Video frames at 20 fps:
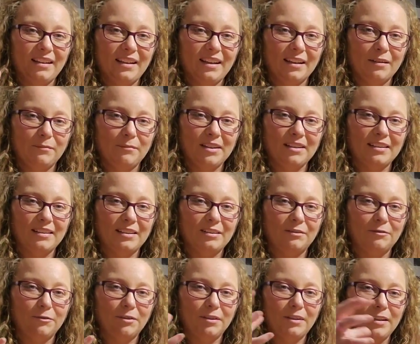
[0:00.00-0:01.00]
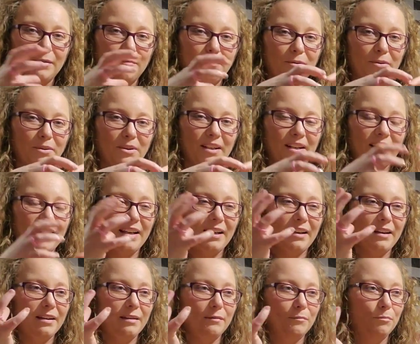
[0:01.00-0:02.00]
like it makes this really
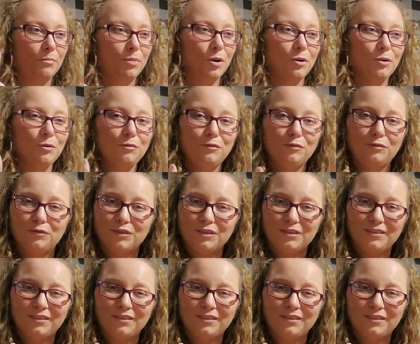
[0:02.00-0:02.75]
pretty poof.